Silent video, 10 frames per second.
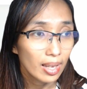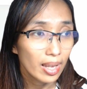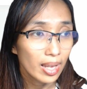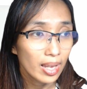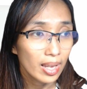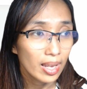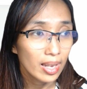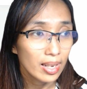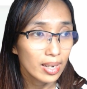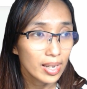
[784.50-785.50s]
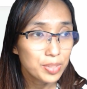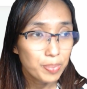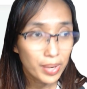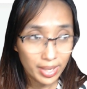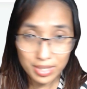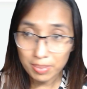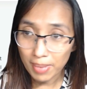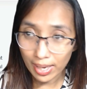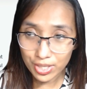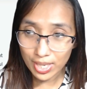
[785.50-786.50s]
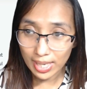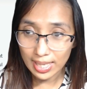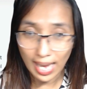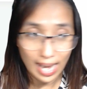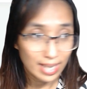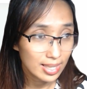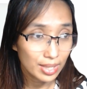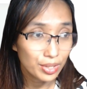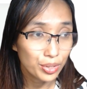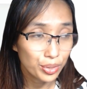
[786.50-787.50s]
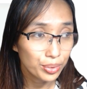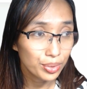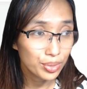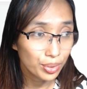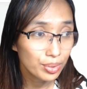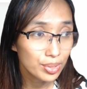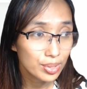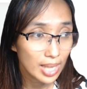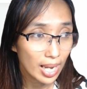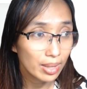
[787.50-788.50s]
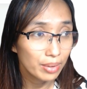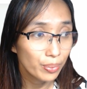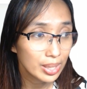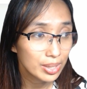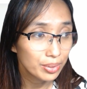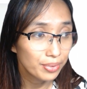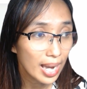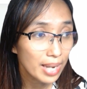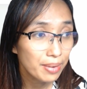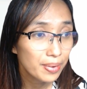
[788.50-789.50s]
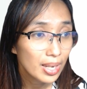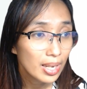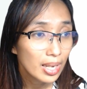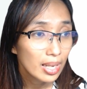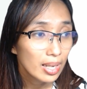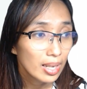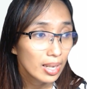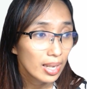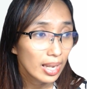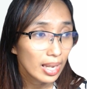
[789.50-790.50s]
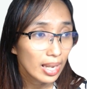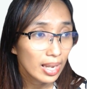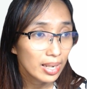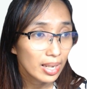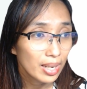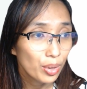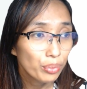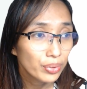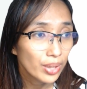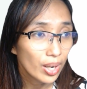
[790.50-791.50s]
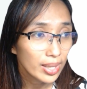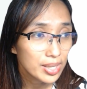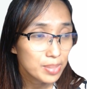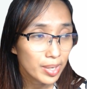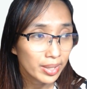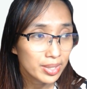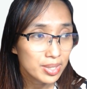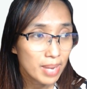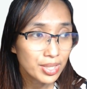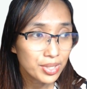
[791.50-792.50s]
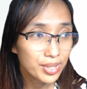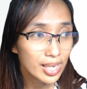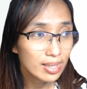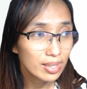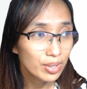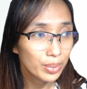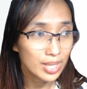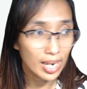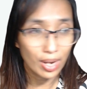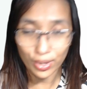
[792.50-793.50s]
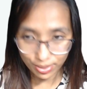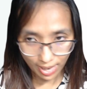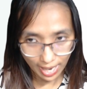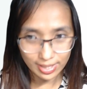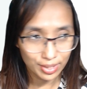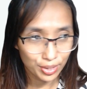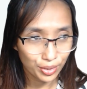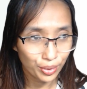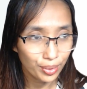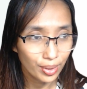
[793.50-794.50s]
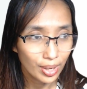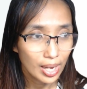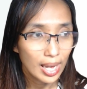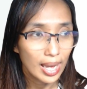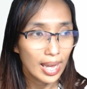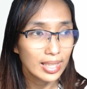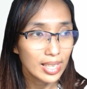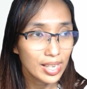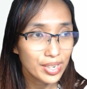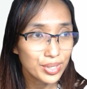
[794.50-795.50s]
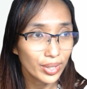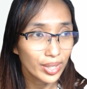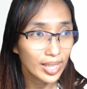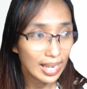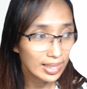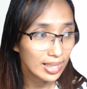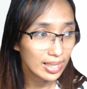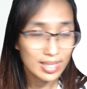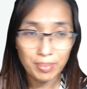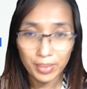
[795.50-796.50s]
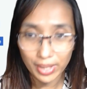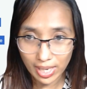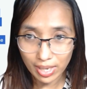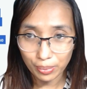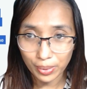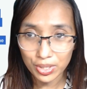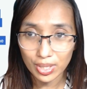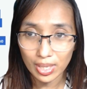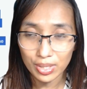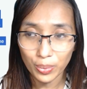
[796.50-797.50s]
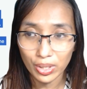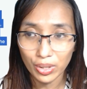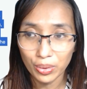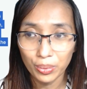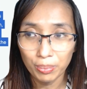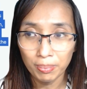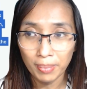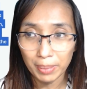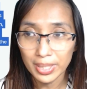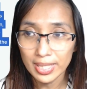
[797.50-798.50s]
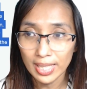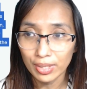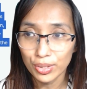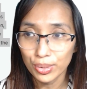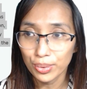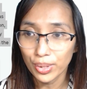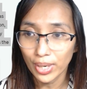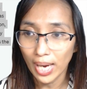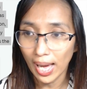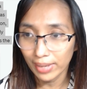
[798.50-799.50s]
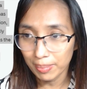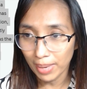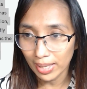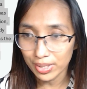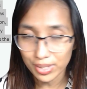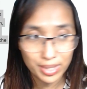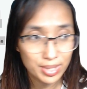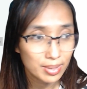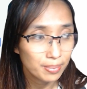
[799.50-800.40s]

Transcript: And an experience match, as I asked it to do too, scale of 1 to 5. And an overall experience match grade, which I also asked it to do. And then here's your candidate summary, which is what you might present to your hiring managers.